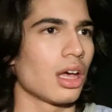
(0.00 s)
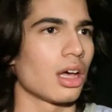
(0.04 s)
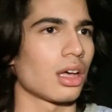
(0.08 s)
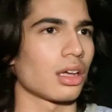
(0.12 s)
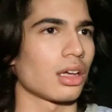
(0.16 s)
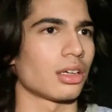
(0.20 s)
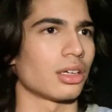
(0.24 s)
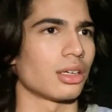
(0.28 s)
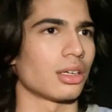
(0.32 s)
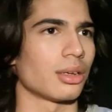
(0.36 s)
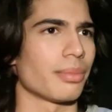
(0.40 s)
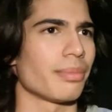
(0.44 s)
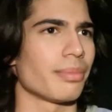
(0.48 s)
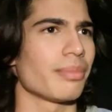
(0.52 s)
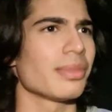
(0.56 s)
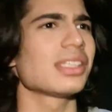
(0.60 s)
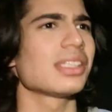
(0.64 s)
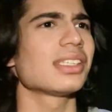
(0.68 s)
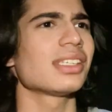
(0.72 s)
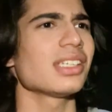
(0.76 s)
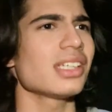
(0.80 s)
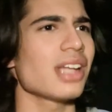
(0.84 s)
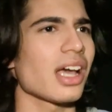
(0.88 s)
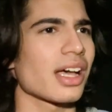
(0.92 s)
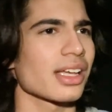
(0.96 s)
Uh,
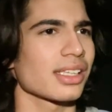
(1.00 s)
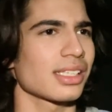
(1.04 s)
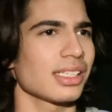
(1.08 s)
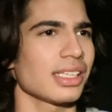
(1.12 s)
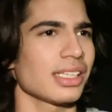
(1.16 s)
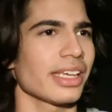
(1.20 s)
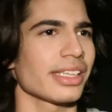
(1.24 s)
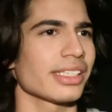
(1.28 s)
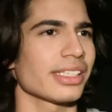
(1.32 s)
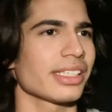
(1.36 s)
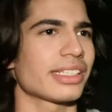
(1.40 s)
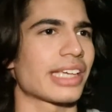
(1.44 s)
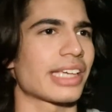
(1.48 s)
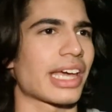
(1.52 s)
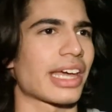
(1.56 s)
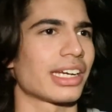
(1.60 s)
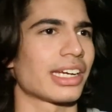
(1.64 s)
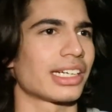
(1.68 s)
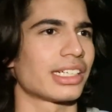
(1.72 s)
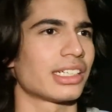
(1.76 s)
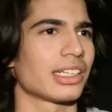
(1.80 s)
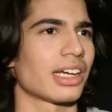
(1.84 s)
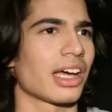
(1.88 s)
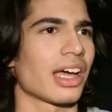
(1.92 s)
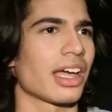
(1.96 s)
Mister Darcy as a
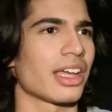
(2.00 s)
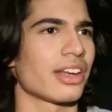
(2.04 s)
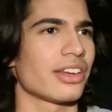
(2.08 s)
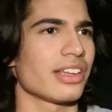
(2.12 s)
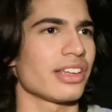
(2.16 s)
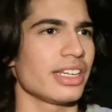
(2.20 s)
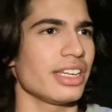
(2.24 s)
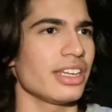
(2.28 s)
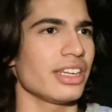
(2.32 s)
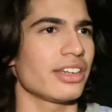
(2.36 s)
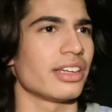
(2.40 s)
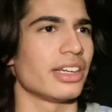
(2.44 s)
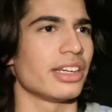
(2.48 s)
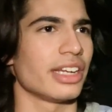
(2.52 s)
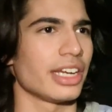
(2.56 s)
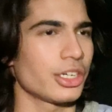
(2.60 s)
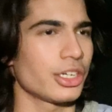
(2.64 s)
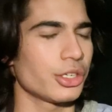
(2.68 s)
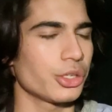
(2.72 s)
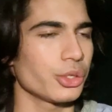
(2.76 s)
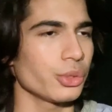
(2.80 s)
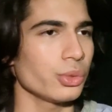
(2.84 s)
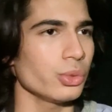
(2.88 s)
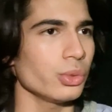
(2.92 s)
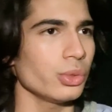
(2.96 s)
character I really
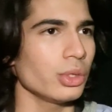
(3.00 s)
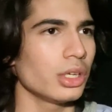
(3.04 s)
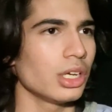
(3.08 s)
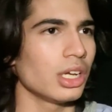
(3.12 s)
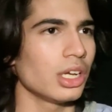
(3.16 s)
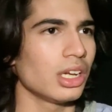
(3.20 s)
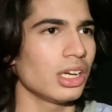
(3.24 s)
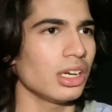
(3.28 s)
relate to,